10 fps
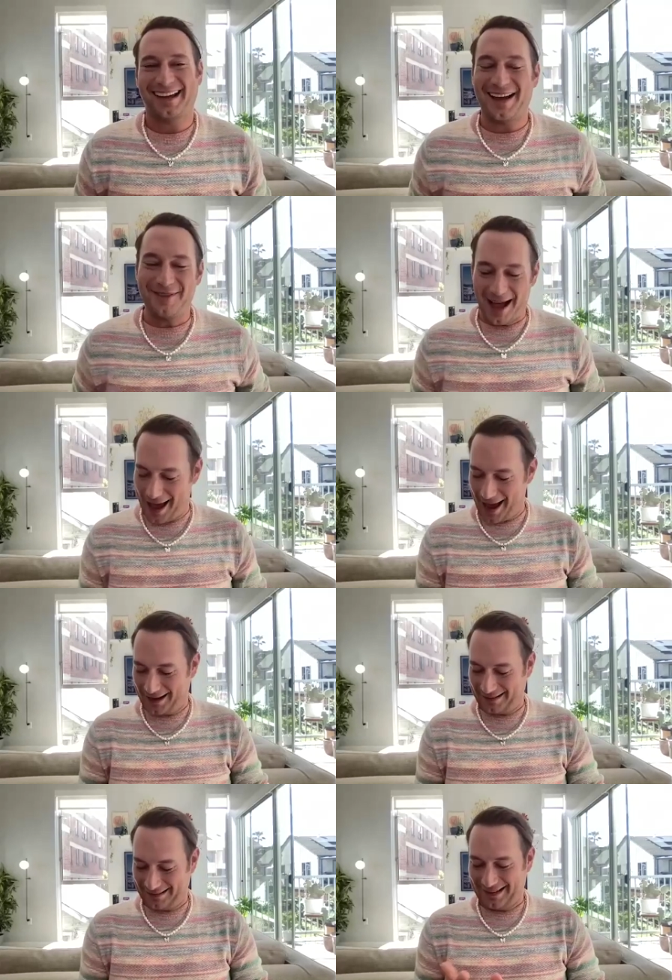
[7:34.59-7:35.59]
Come yeah.
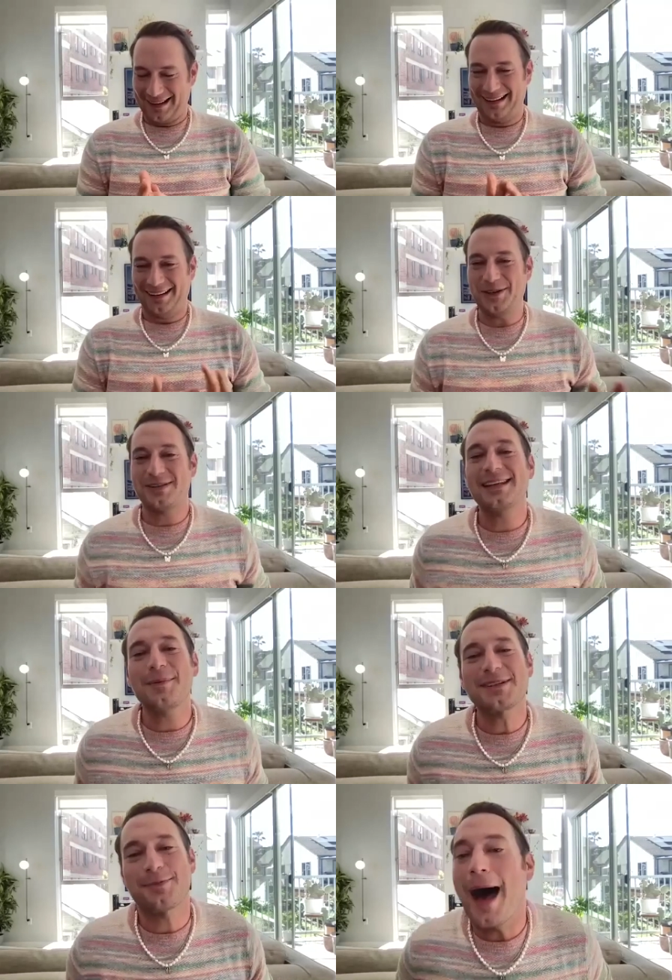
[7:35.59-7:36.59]
on. You see
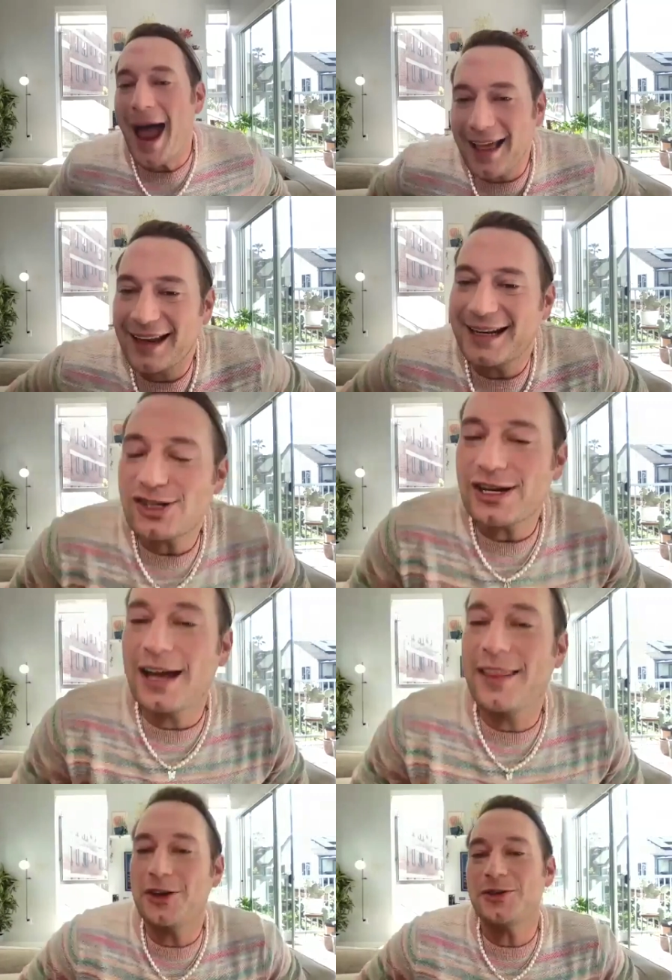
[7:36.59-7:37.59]
them smile at each
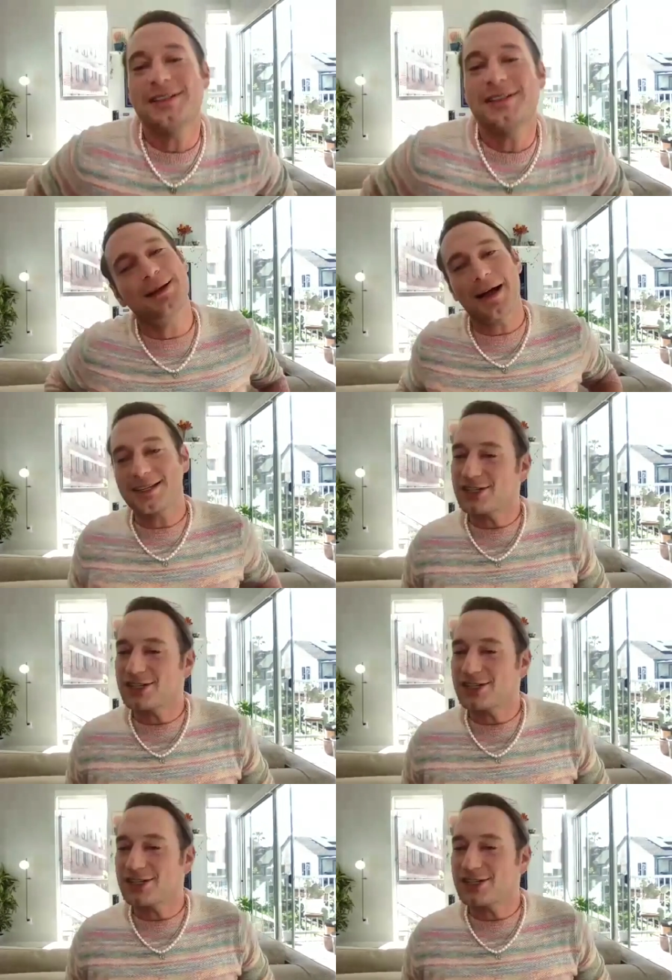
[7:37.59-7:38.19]
other. You see them on